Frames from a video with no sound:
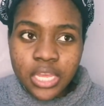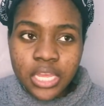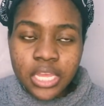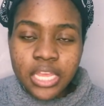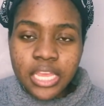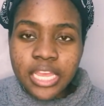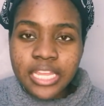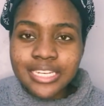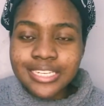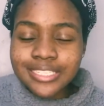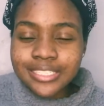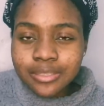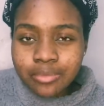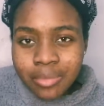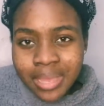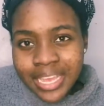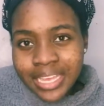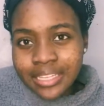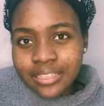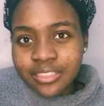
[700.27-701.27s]
And
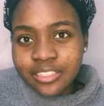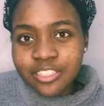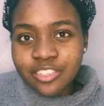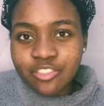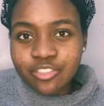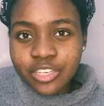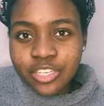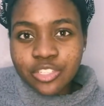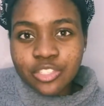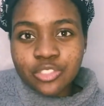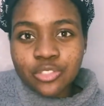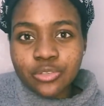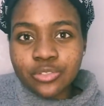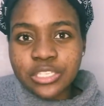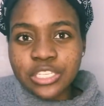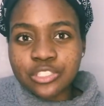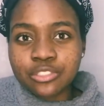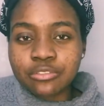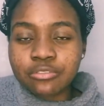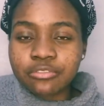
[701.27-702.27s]
smile. It really shows
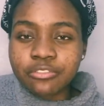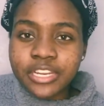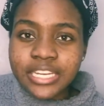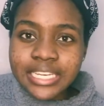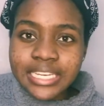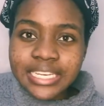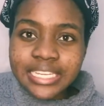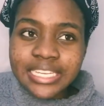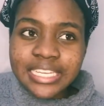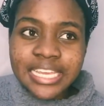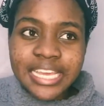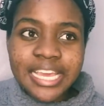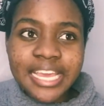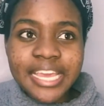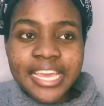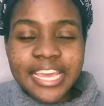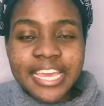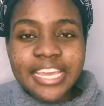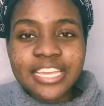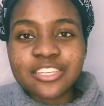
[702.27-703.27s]
that you're friendly
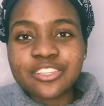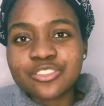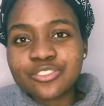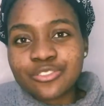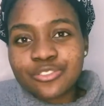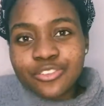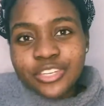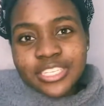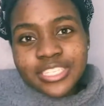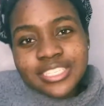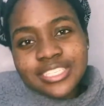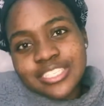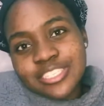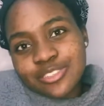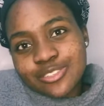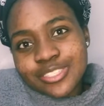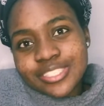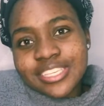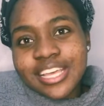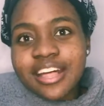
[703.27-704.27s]
and you already see
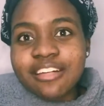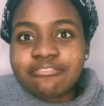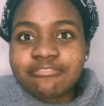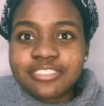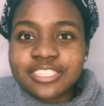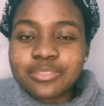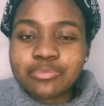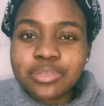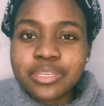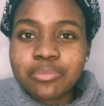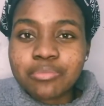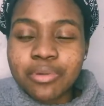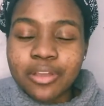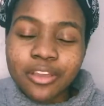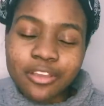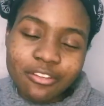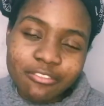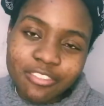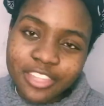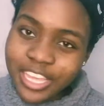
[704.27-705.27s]
yourself as being part
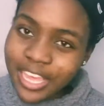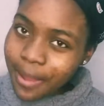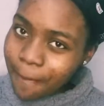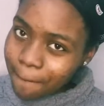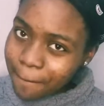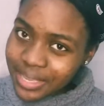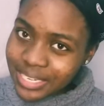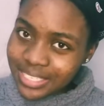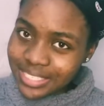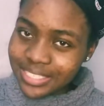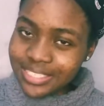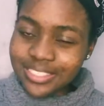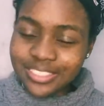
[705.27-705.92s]
of the company.